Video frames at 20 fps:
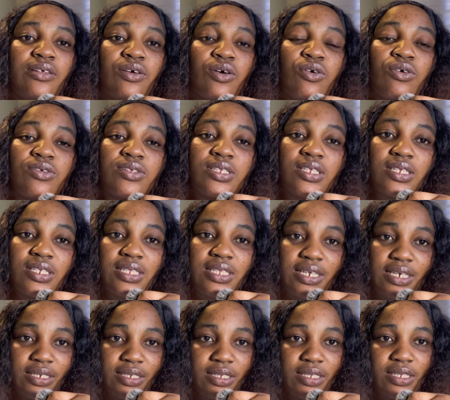
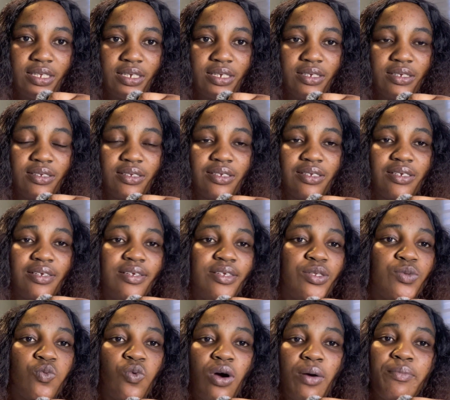Consistency
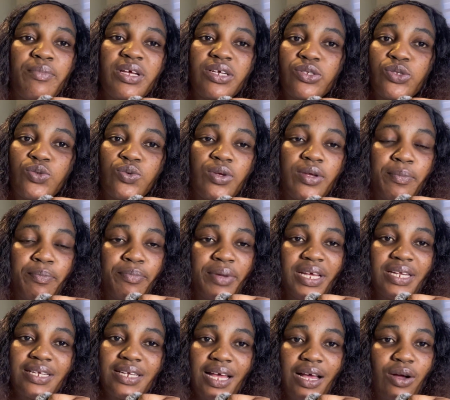is what makes you a
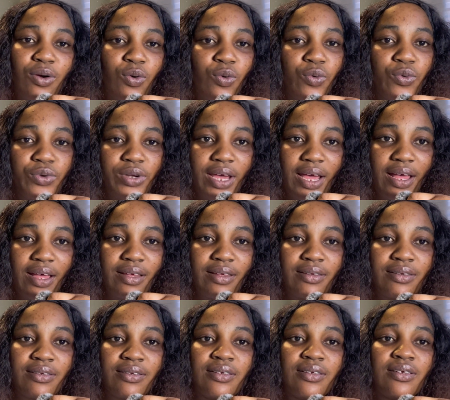better coder,
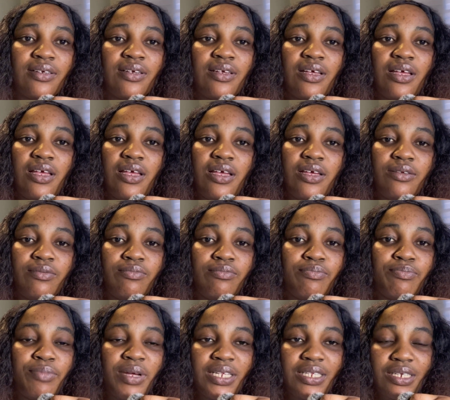a
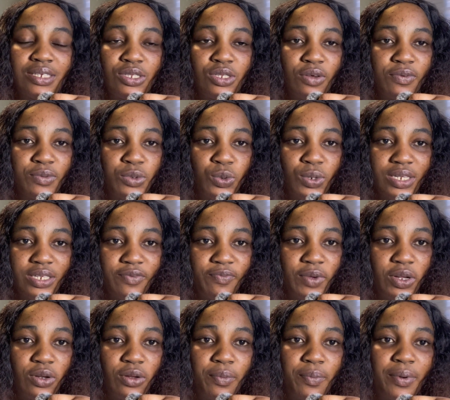better software
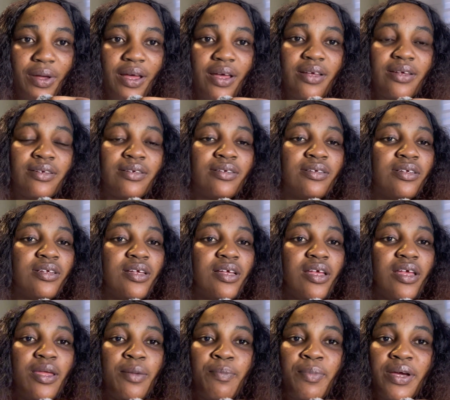developer,
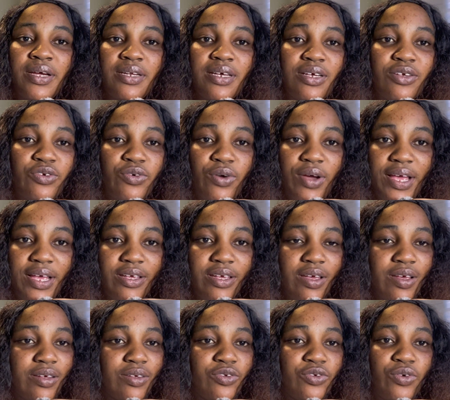a better
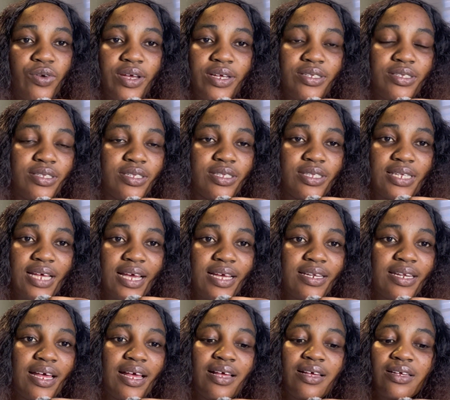UI UX
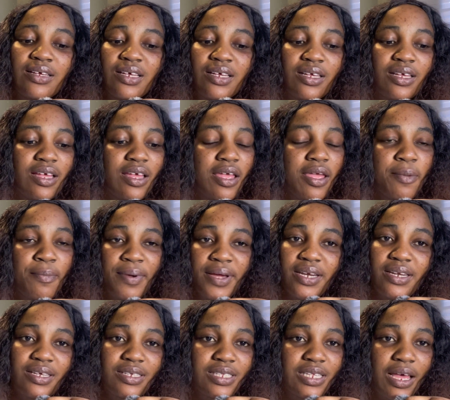designer, a
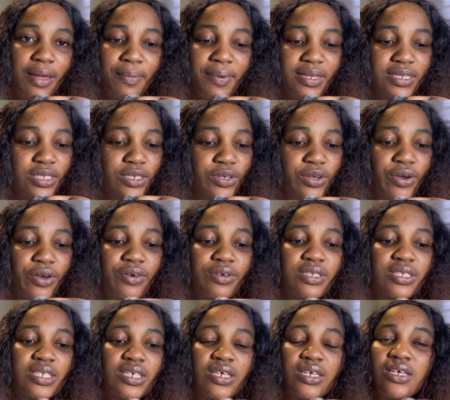better
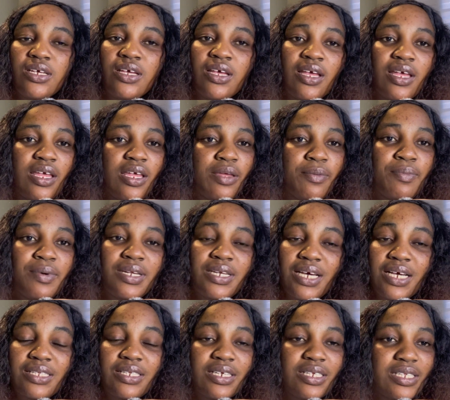cybersecurity, a
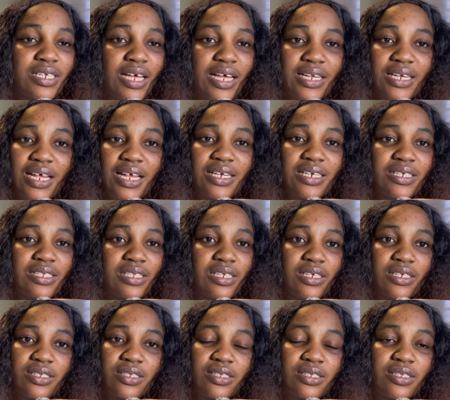better data
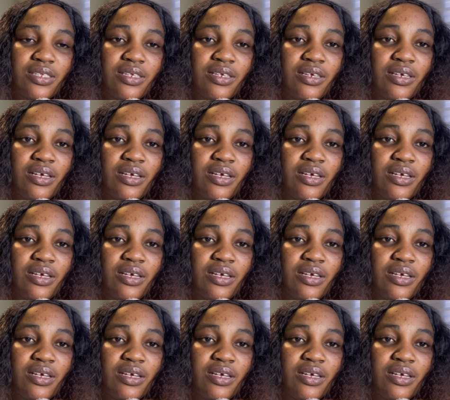analysis.